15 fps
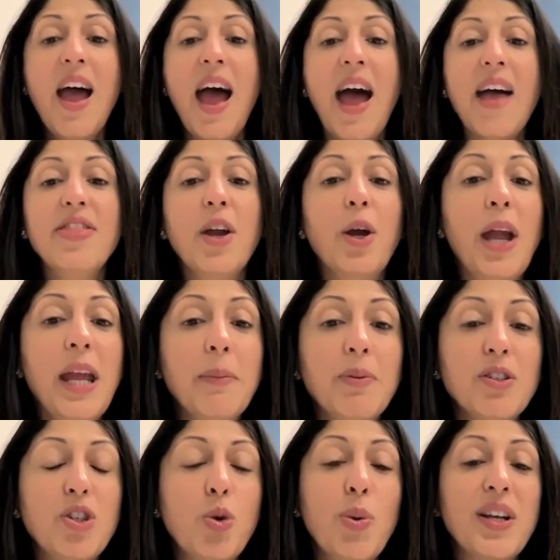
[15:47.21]
and they're able
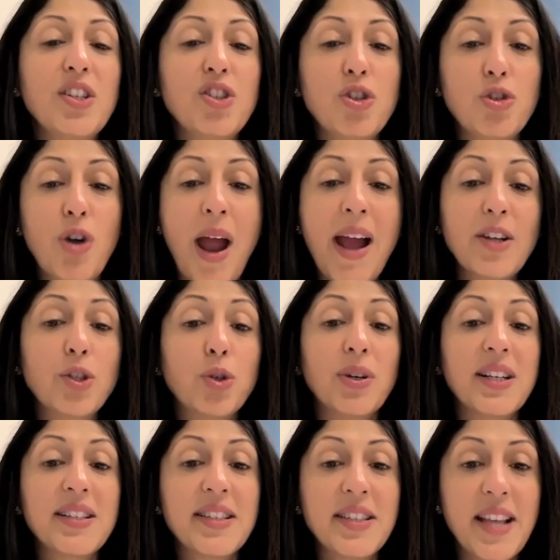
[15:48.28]
to extract or
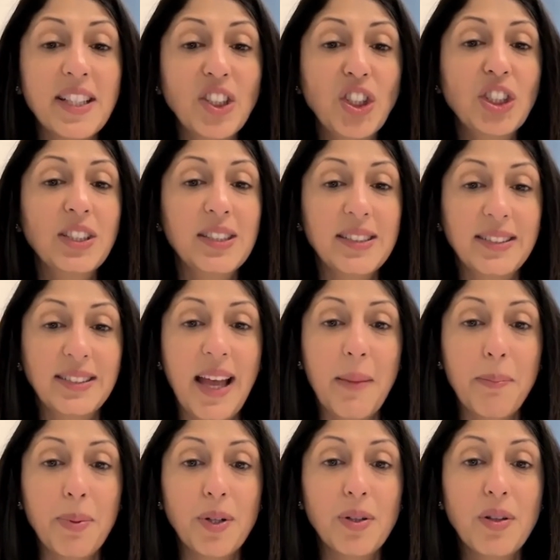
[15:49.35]
accession the
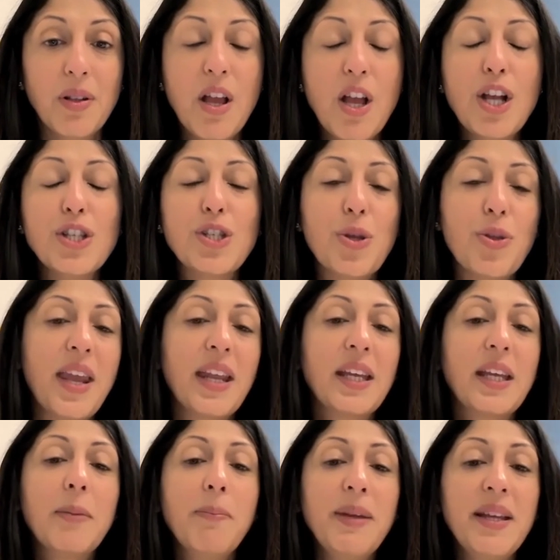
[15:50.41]
sample so that it
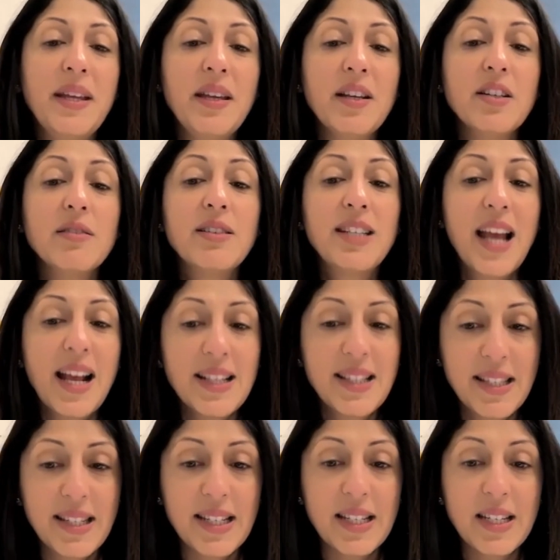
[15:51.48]
can be
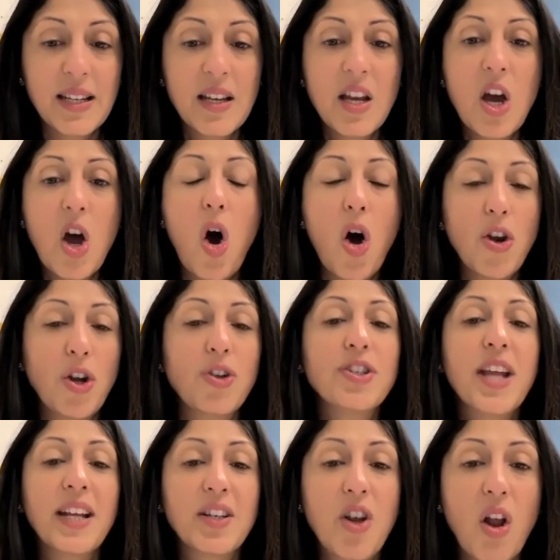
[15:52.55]
tested on our
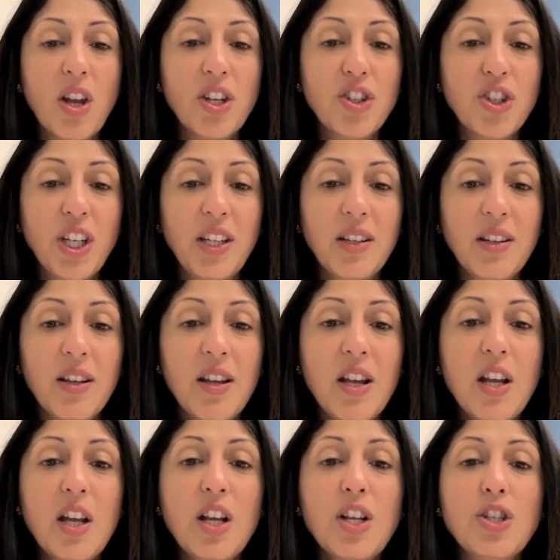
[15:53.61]
technology.
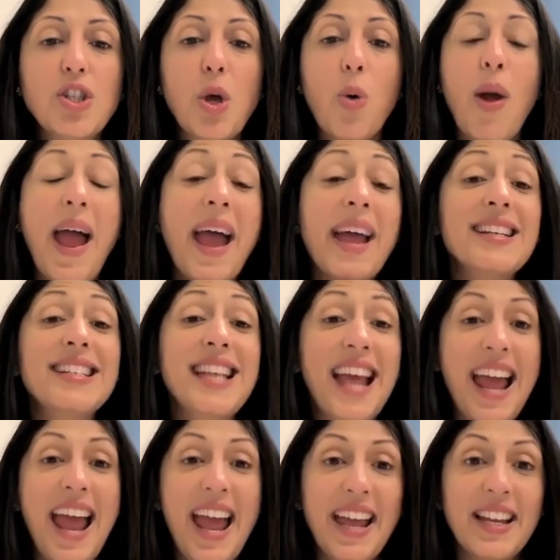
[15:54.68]
So end to
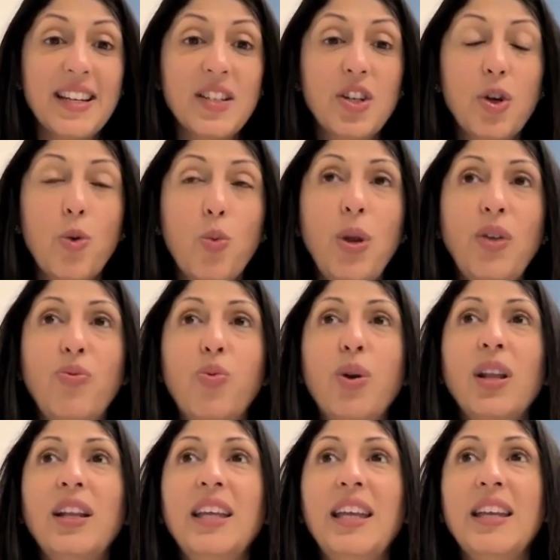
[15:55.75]
end, we've
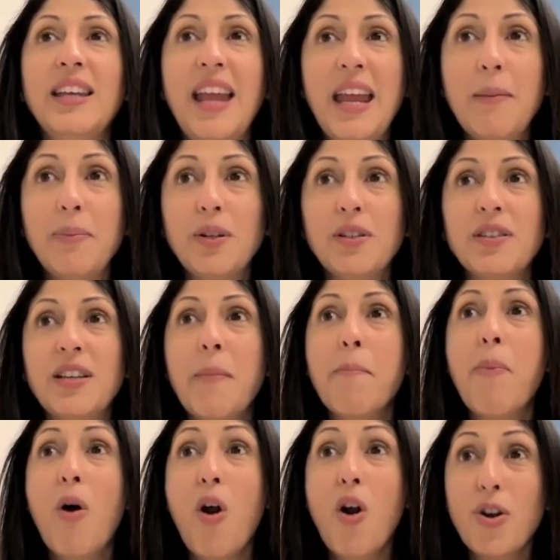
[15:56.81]
really enabled and
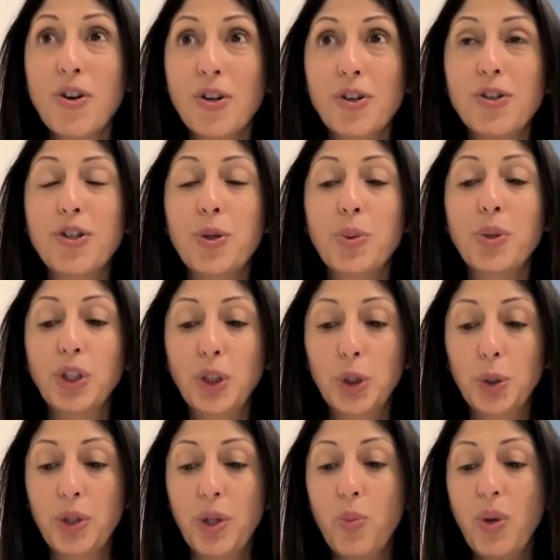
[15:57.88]
partnered to
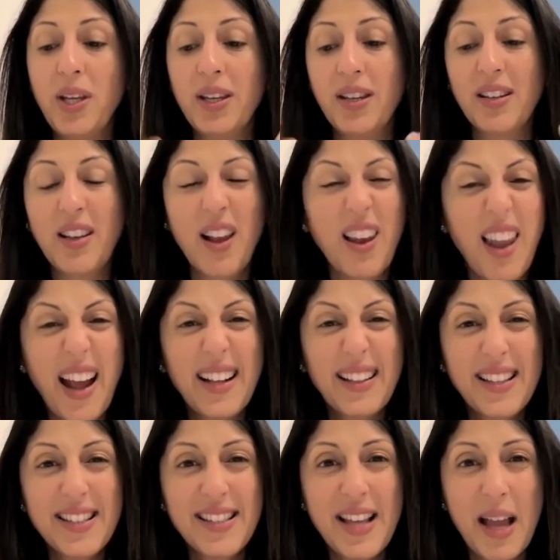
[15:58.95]
ensure that we can collect
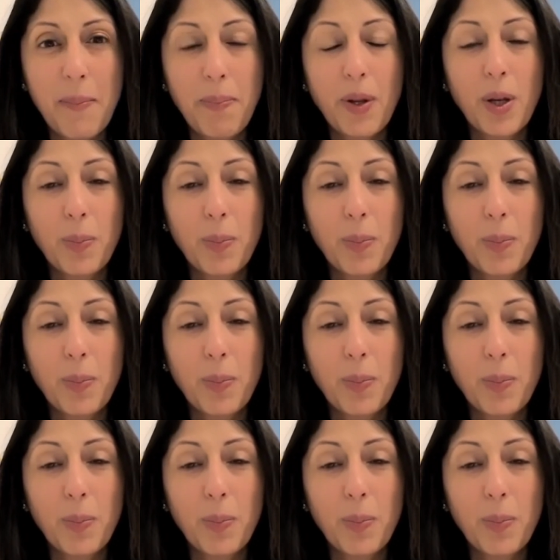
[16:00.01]
the sample